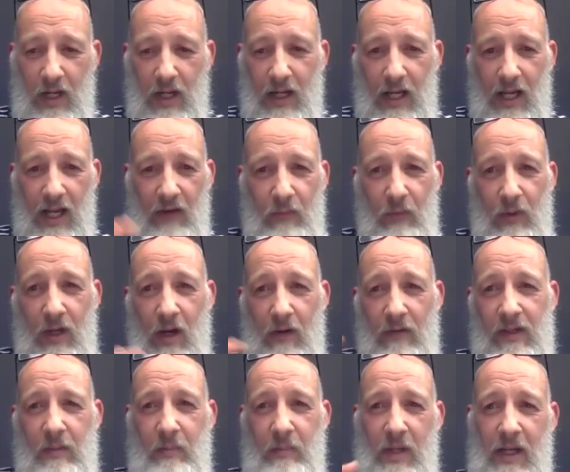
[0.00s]
If we're going
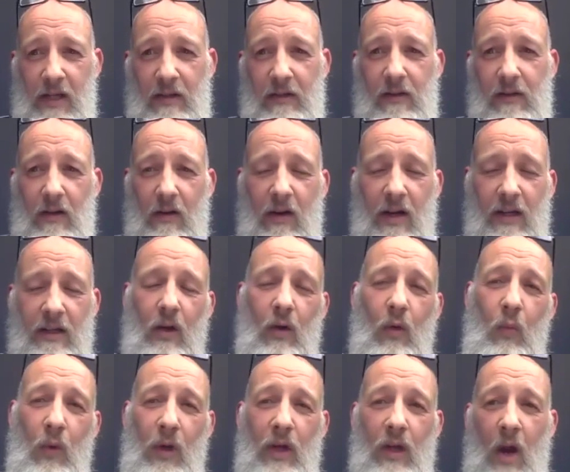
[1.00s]
to be inside,
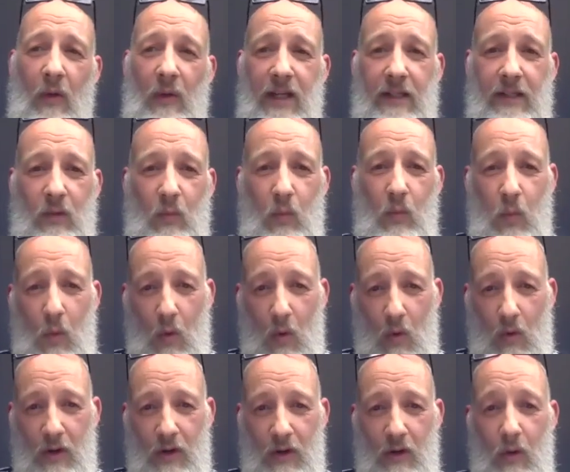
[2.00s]
we're going to
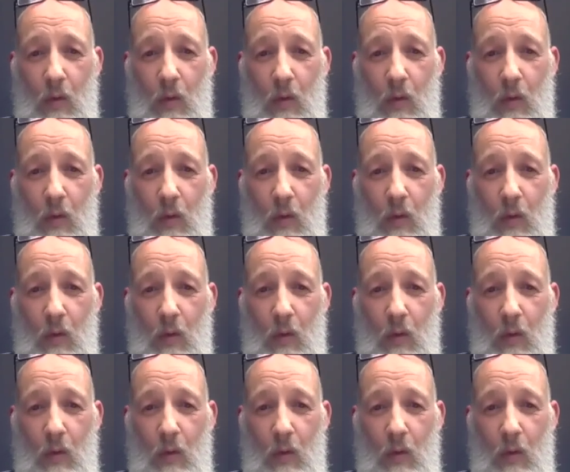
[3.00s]
walk.